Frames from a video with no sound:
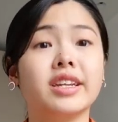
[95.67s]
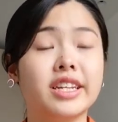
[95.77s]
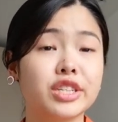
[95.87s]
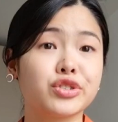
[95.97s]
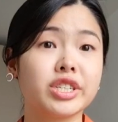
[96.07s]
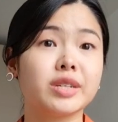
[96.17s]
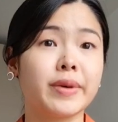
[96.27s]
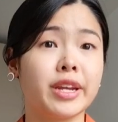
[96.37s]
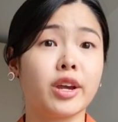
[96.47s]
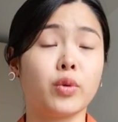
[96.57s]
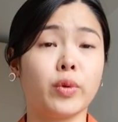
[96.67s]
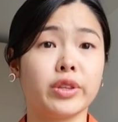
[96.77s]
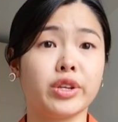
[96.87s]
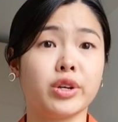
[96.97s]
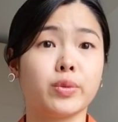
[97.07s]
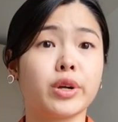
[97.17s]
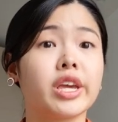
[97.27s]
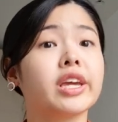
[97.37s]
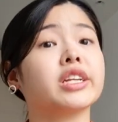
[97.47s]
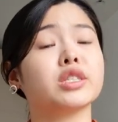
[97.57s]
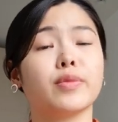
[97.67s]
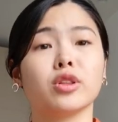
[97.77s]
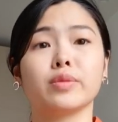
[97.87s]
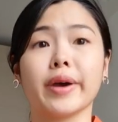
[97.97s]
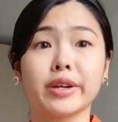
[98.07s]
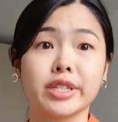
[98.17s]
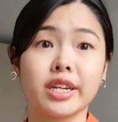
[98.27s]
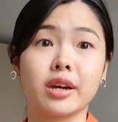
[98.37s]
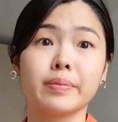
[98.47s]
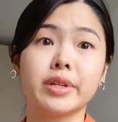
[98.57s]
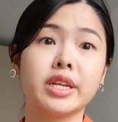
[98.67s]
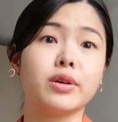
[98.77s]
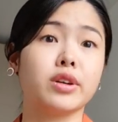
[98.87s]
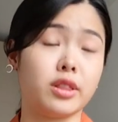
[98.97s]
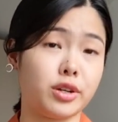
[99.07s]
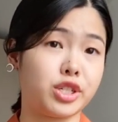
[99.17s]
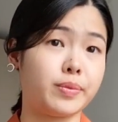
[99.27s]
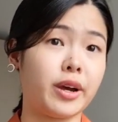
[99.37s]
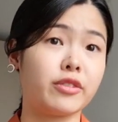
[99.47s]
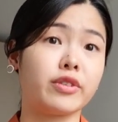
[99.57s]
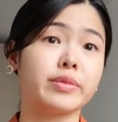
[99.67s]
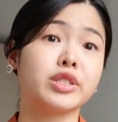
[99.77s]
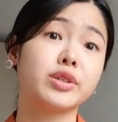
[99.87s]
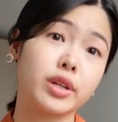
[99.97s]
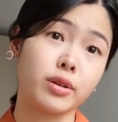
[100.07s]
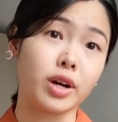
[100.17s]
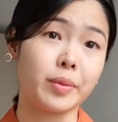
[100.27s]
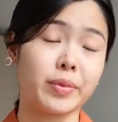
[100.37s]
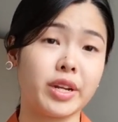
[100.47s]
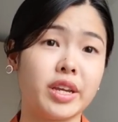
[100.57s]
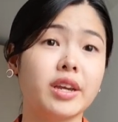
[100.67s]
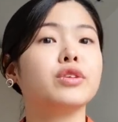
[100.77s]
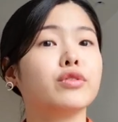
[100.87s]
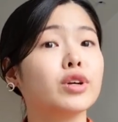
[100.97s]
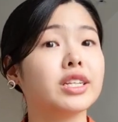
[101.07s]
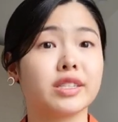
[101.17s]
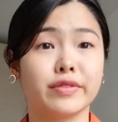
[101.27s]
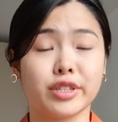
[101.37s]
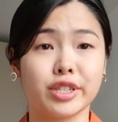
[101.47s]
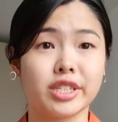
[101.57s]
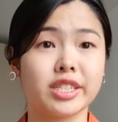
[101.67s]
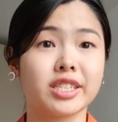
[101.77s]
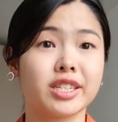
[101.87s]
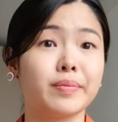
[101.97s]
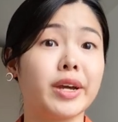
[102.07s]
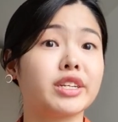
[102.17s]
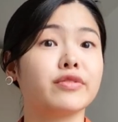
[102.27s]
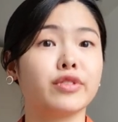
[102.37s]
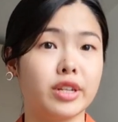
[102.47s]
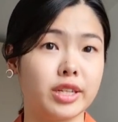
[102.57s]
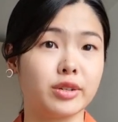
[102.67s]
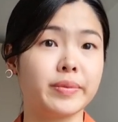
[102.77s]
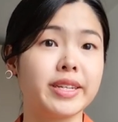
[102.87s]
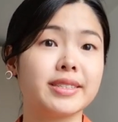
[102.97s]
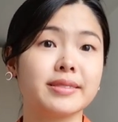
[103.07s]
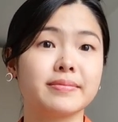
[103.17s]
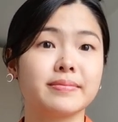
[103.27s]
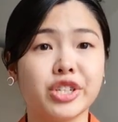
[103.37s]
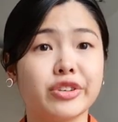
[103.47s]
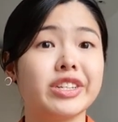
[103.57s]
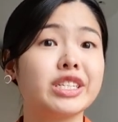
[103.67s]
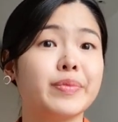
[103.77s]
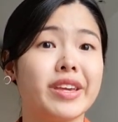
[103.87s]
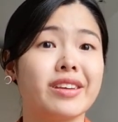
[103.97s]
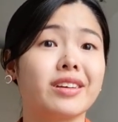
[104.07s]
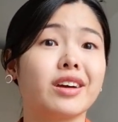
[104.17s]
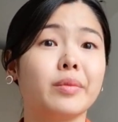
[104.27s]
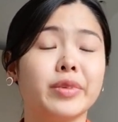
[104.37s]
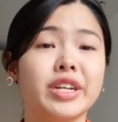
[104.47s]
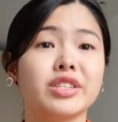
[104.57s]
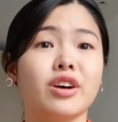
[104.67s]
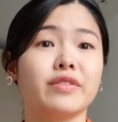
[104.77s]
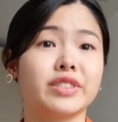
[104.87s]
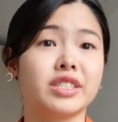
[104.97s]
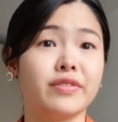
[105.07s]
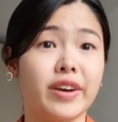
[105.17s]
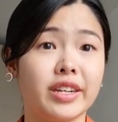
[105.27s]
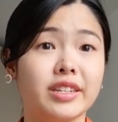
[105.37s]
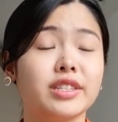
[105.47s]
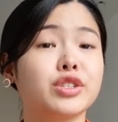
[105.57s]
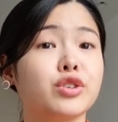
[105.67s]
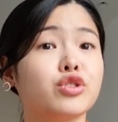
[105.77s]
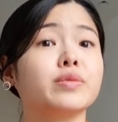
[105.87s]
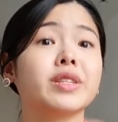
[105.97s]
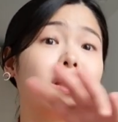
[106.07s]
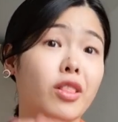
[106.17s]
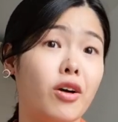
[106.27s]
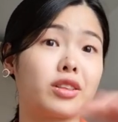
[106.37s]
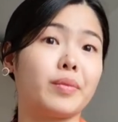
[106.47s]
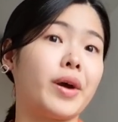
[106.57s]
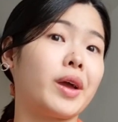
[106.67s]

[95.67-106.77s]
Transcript: In industry, depending on whether you're working in a smaller biotech company or a larger biopharmaceutical company, your role as a research assistant might differ a little bit. Generally speaking, a company is often divided into groups along the